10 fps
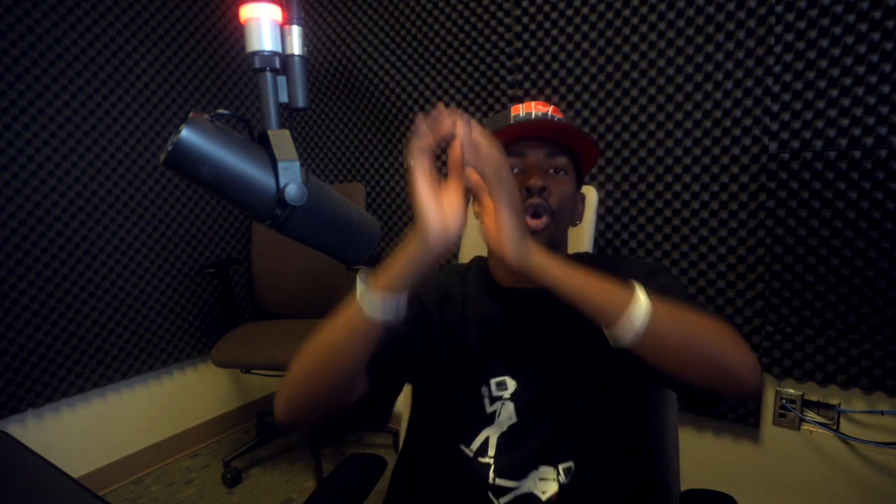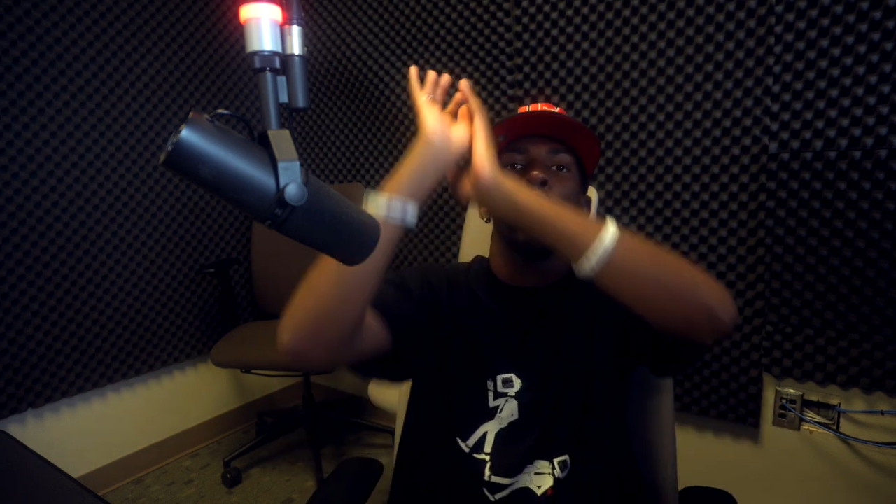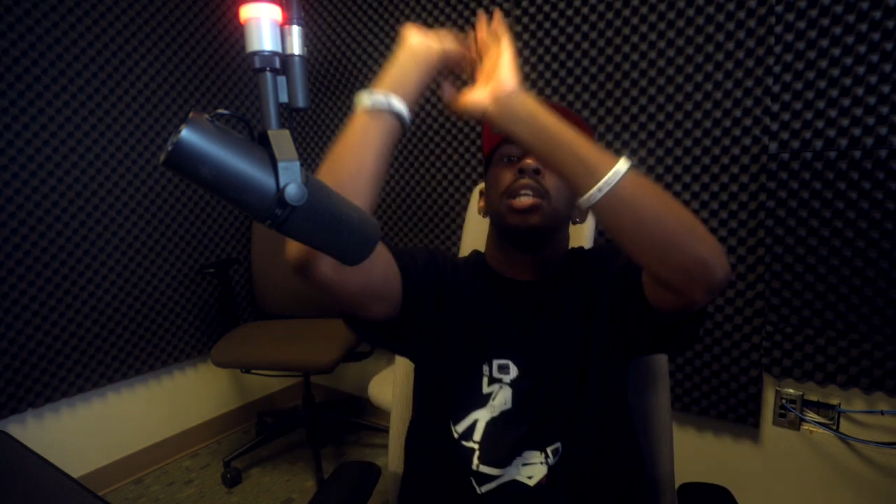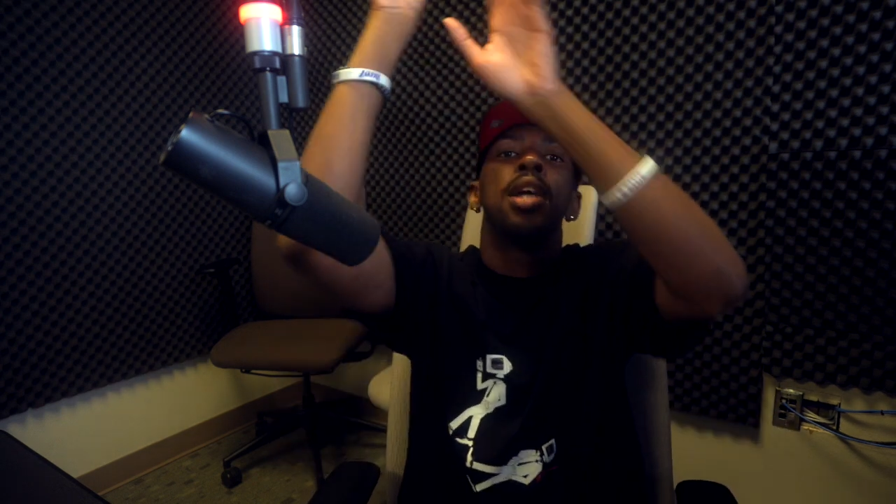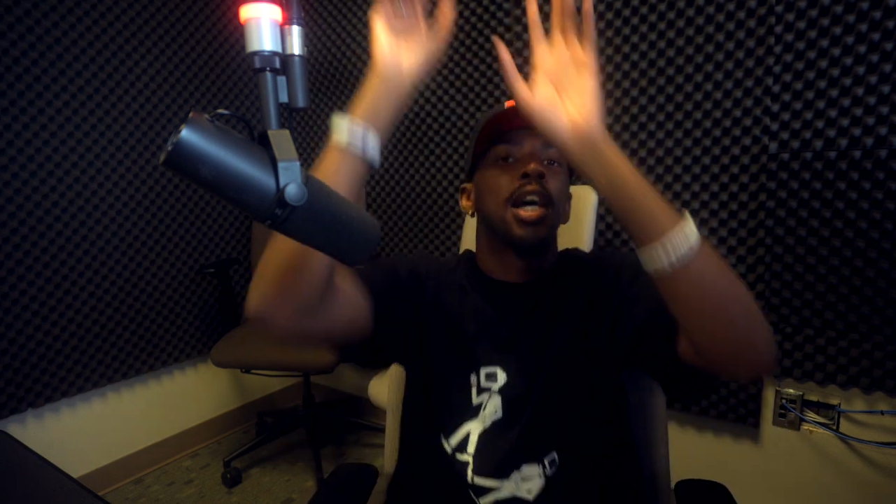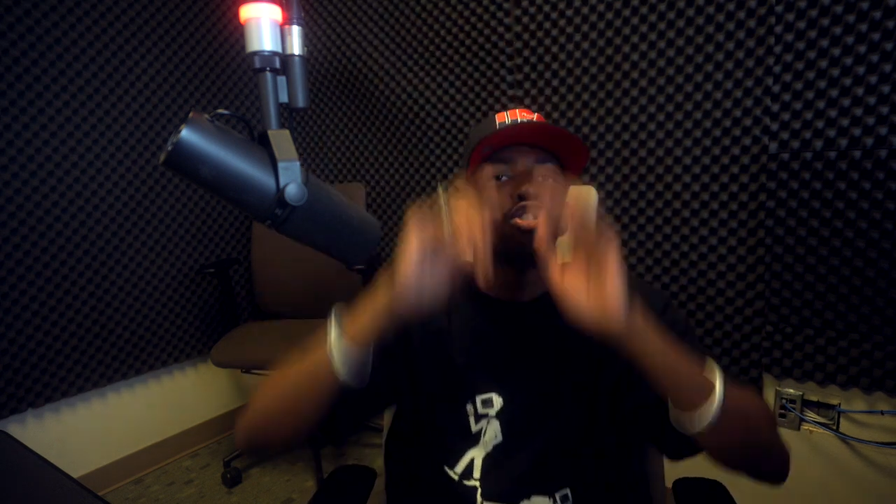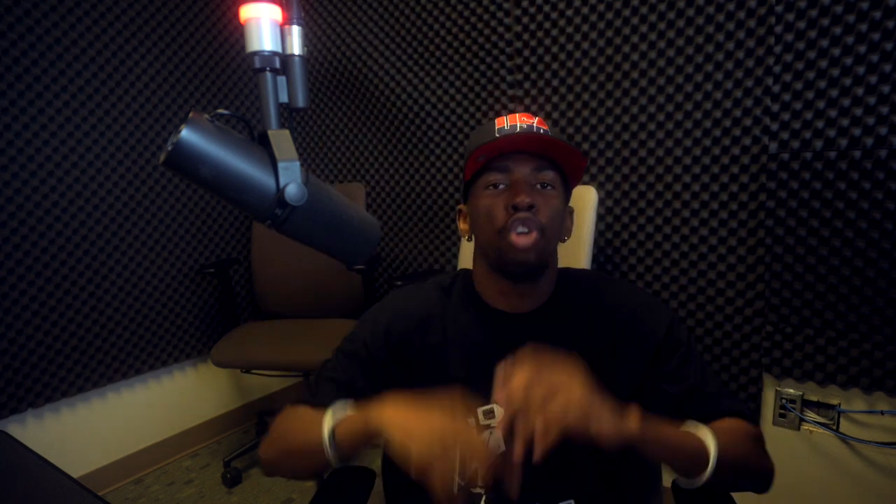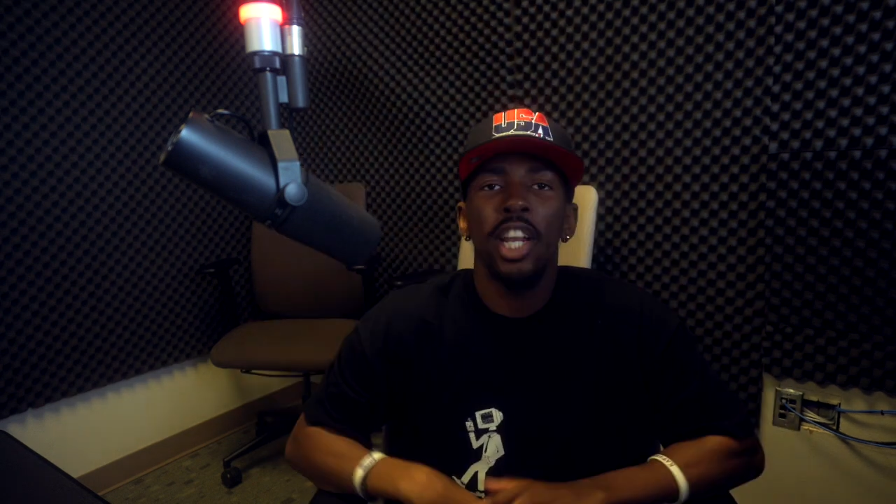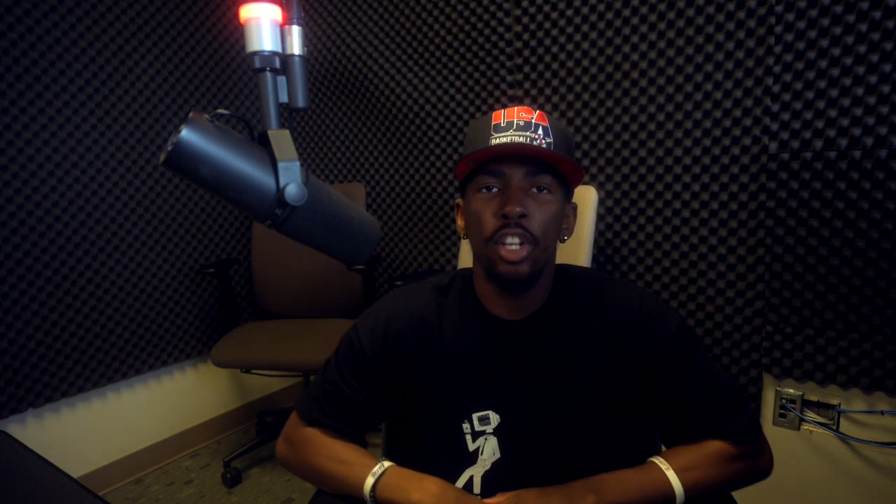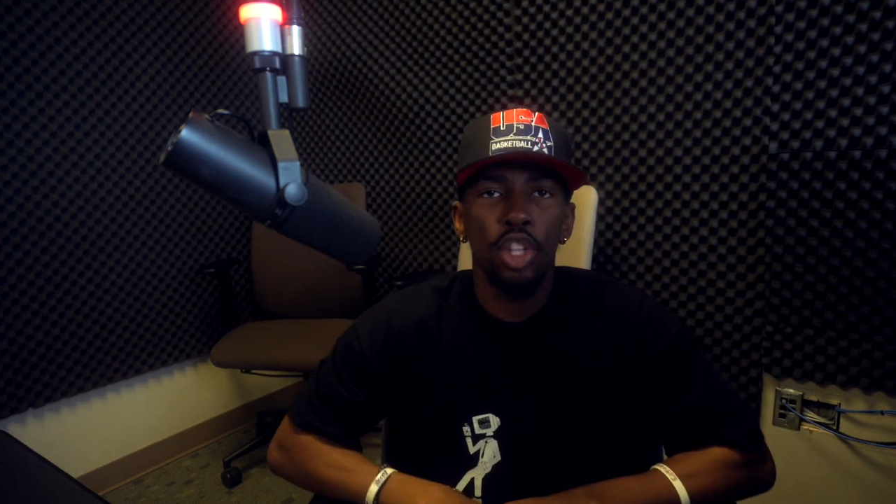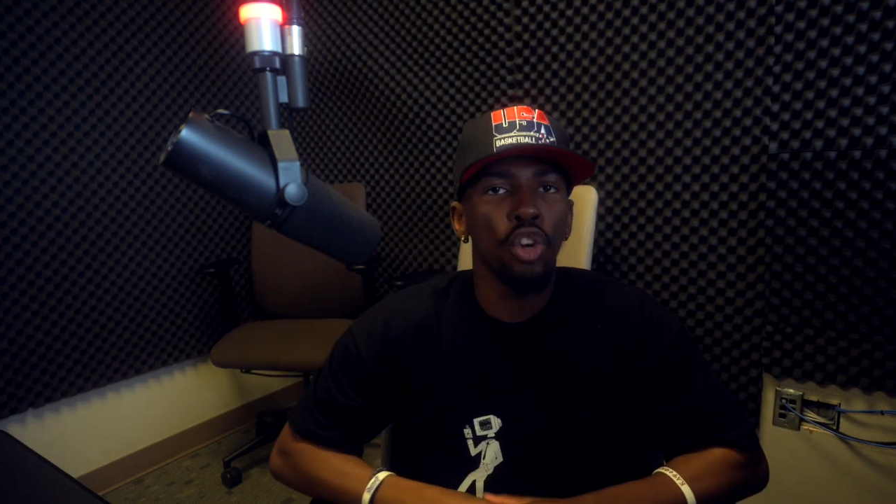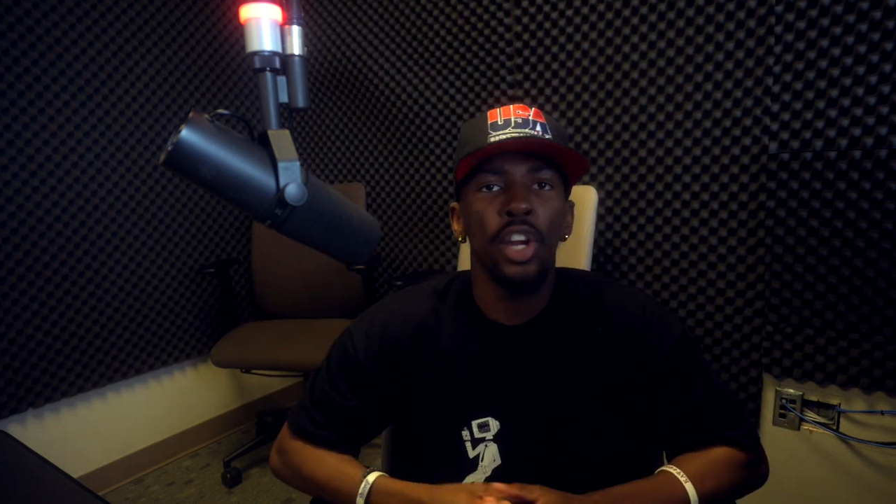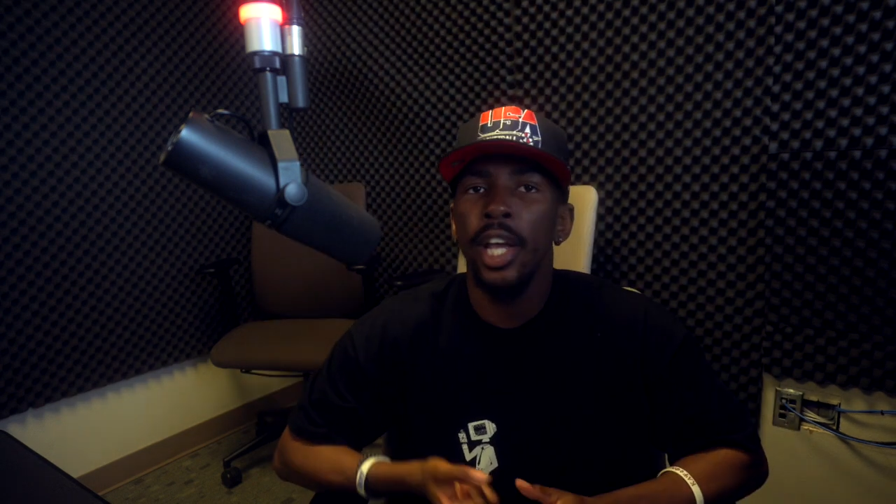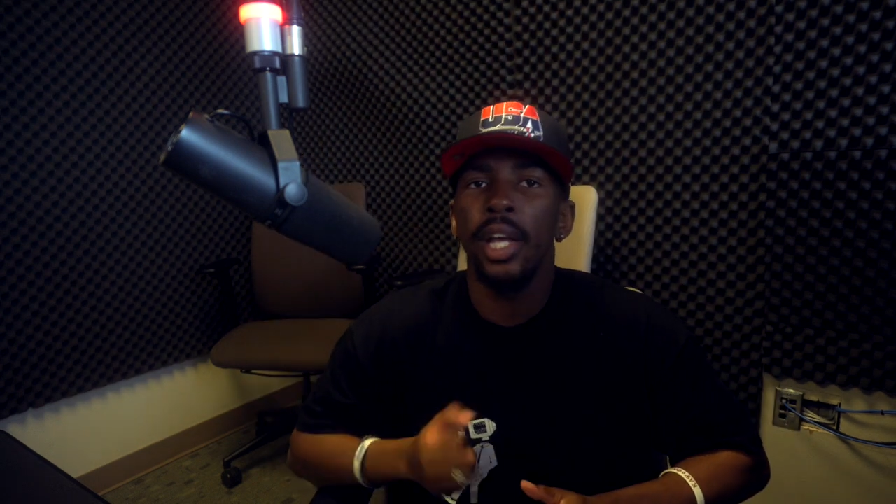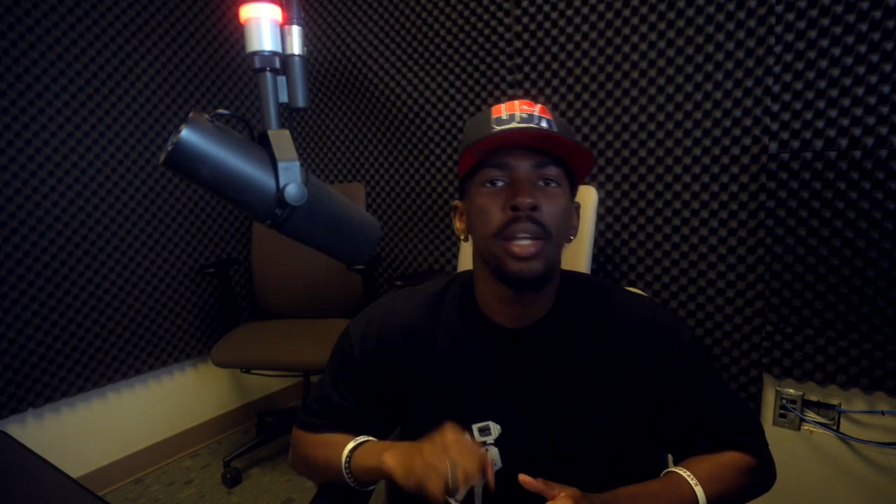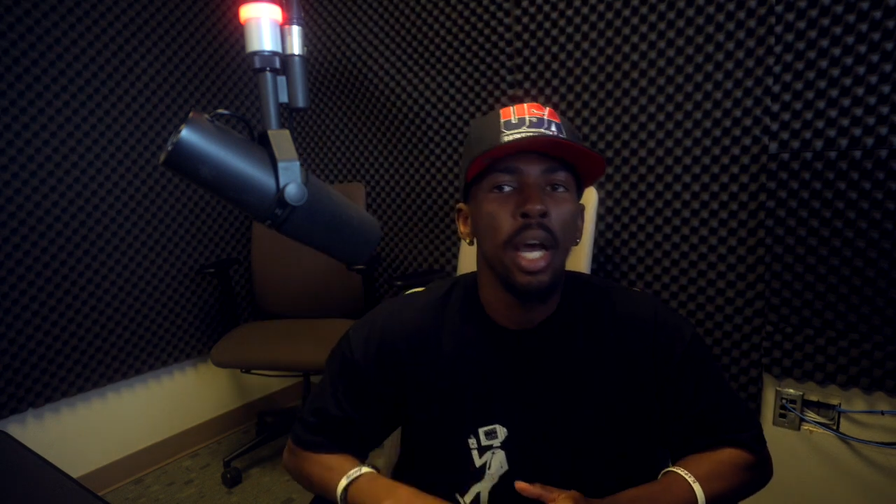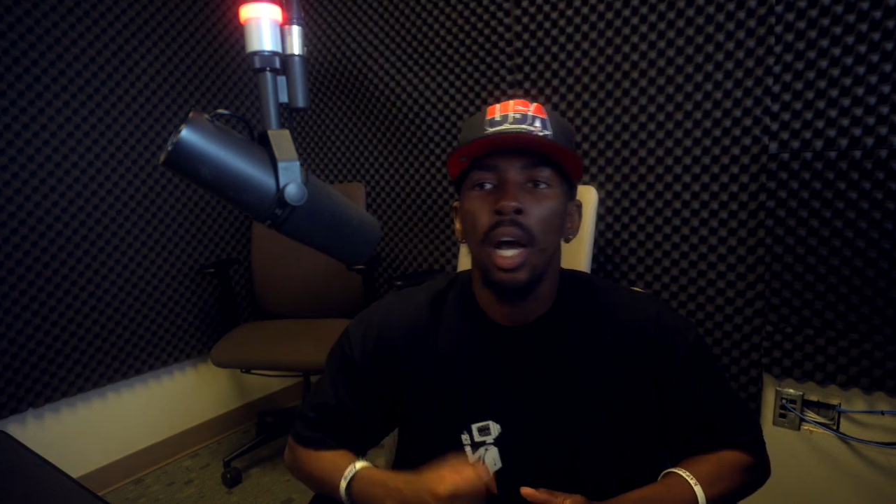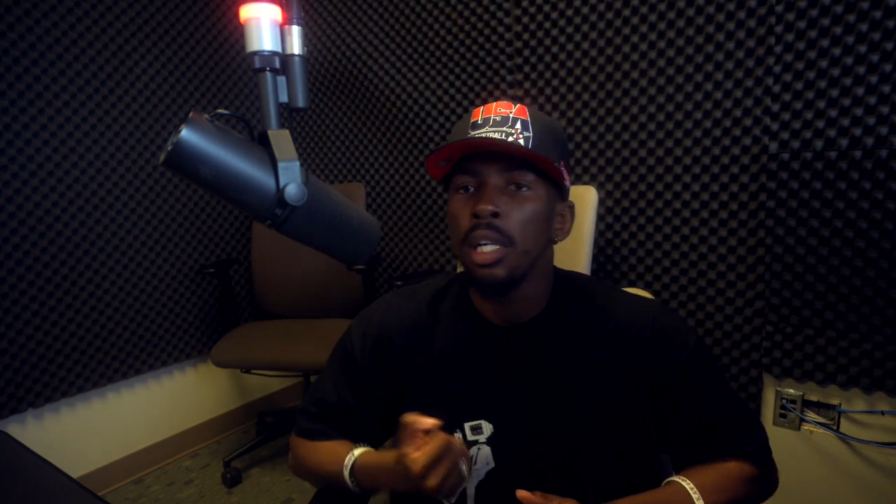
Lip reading: court and draining the three in,